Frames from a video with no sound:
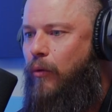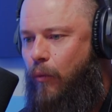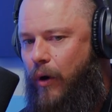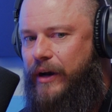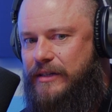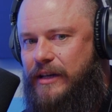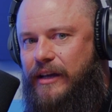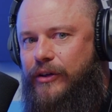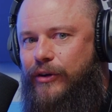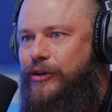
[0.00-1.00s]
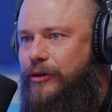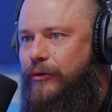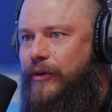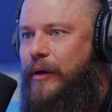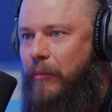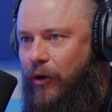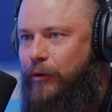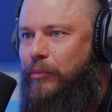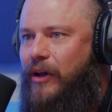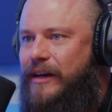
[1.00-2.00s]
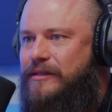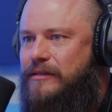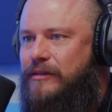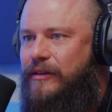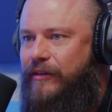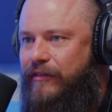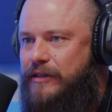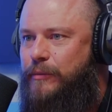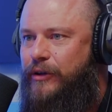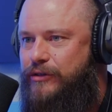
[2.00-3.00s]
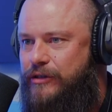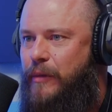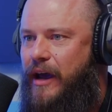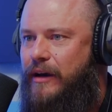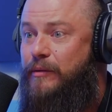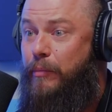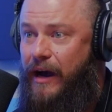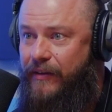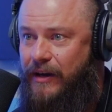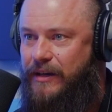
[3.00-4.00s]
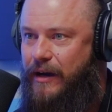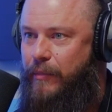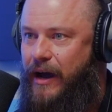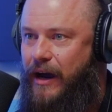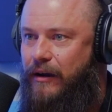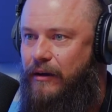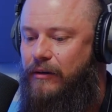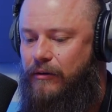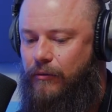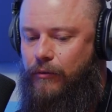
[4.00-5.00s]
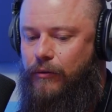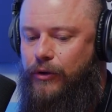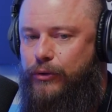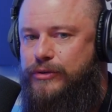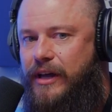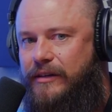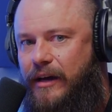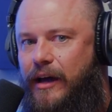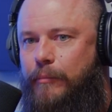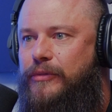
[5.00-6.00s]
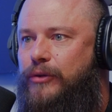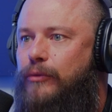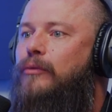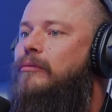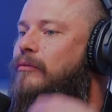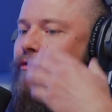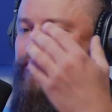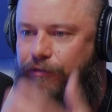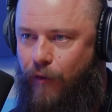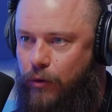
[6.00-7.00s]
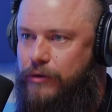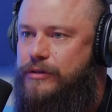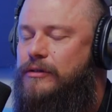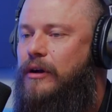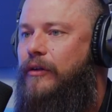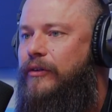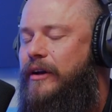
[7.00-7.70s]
what is it that you can do that multiplies the investment you just made to buy that time back? Use that time to force other